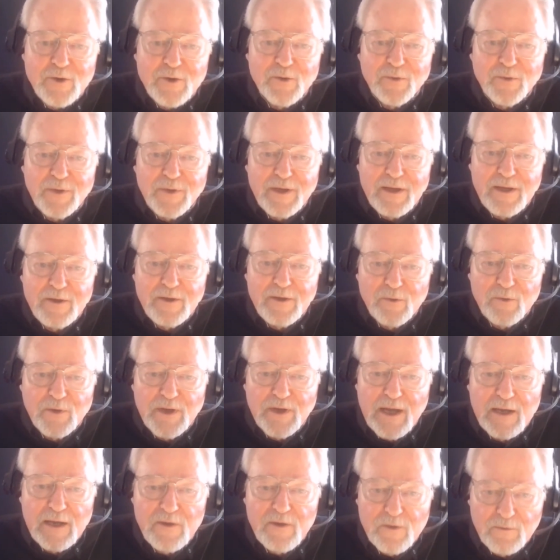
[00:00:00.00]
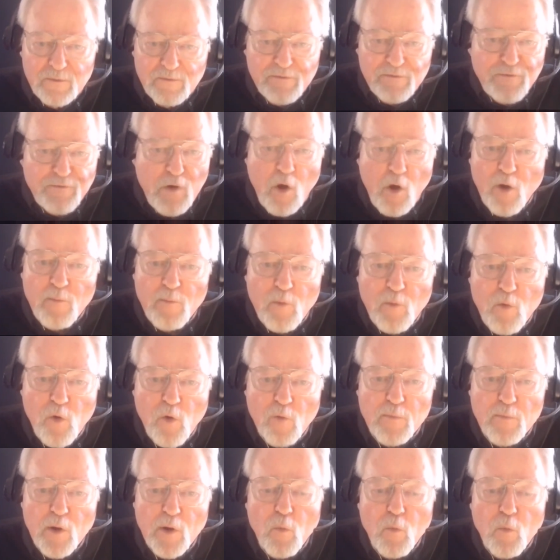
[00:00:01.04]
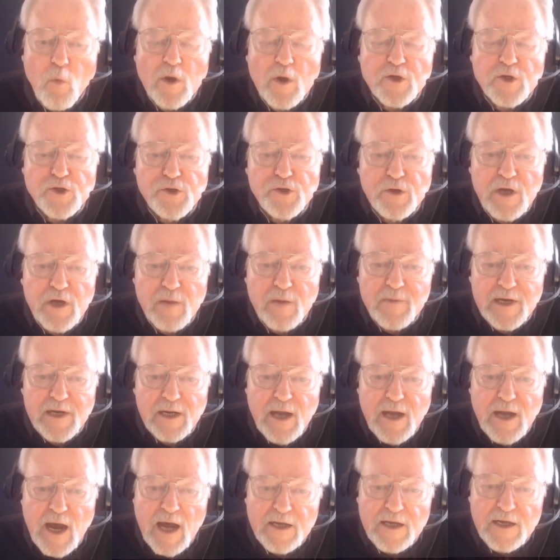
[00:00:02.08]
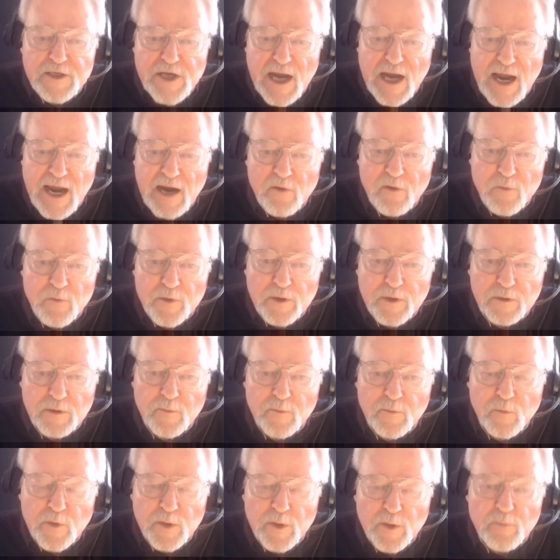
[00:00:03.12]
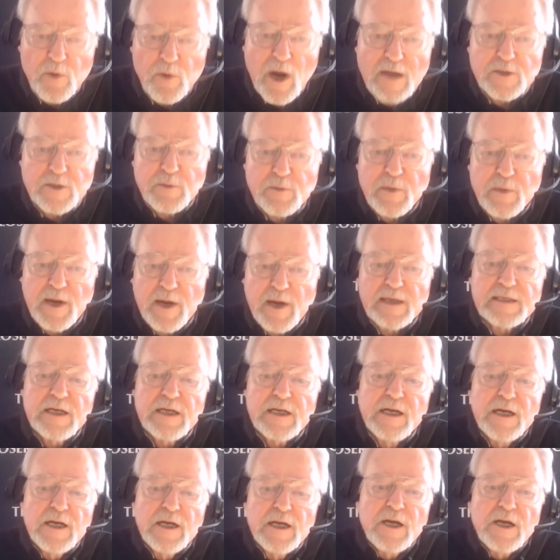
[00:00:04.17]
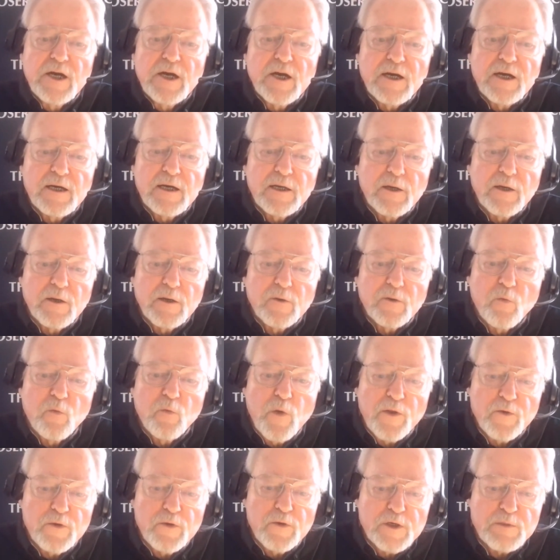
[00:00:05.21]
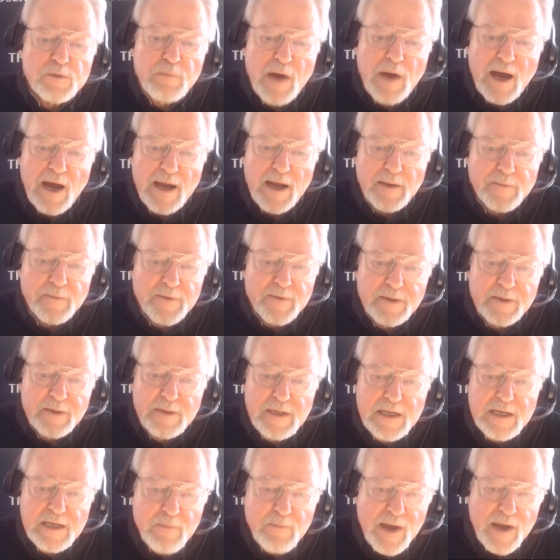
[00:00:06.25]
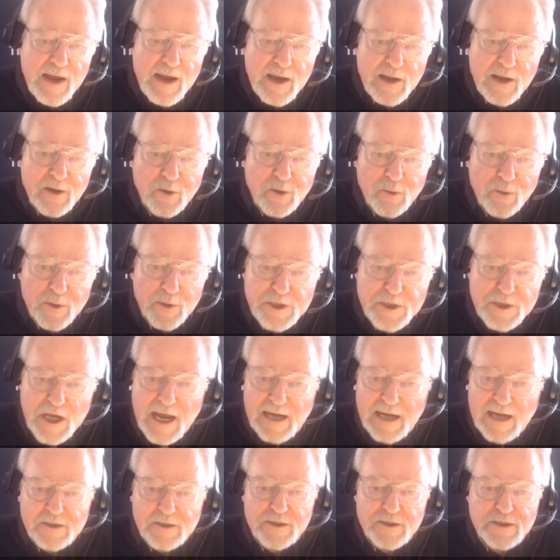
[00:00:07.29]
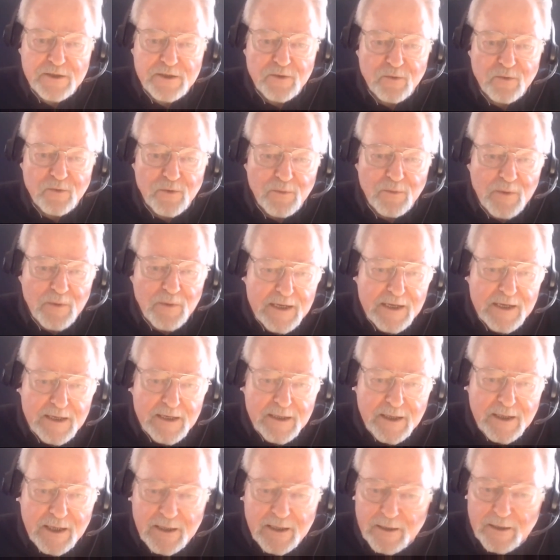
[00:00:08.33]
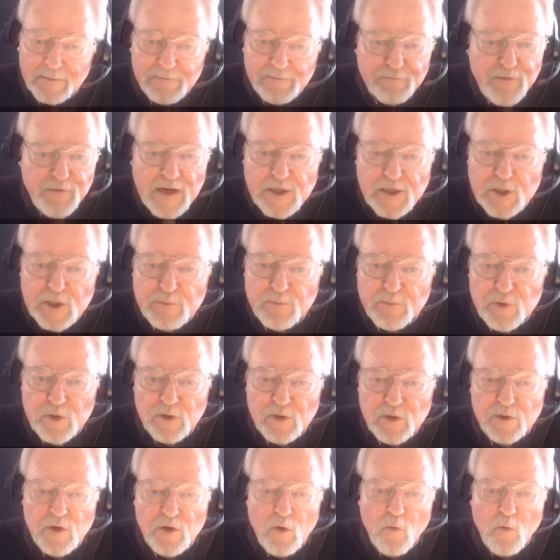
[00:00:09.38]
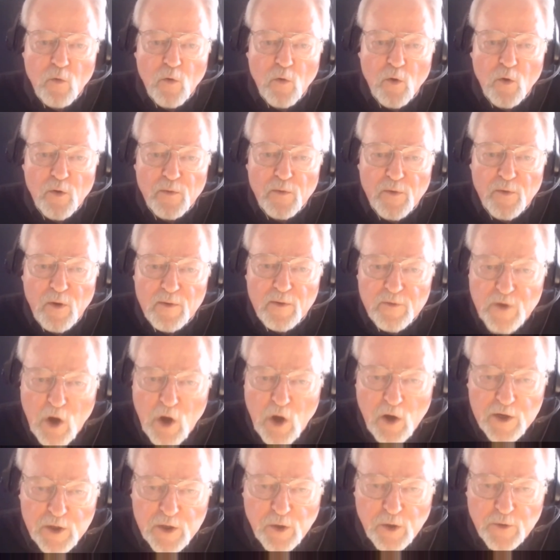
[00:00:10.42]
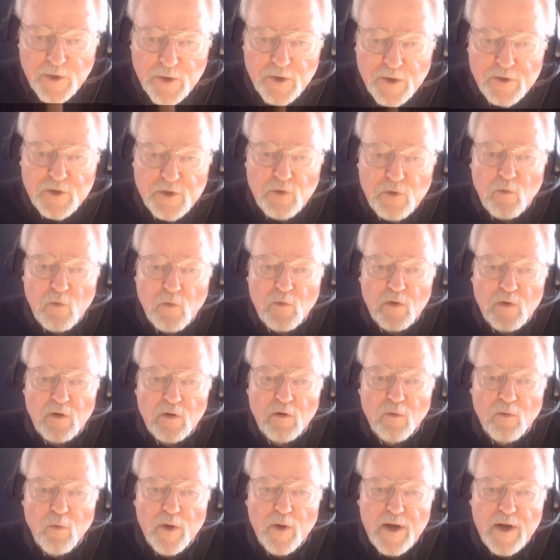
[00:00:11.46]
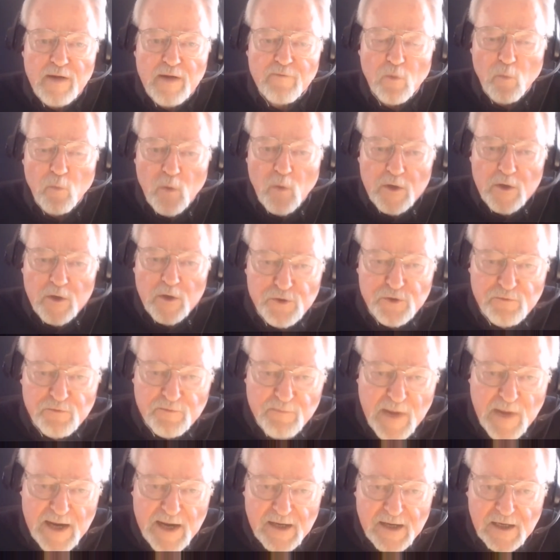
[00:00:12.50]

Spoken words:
can far more, but once you come in contact with a prospect, whether it's by email or text or Facebook or knocking on their door or whatever, once you've made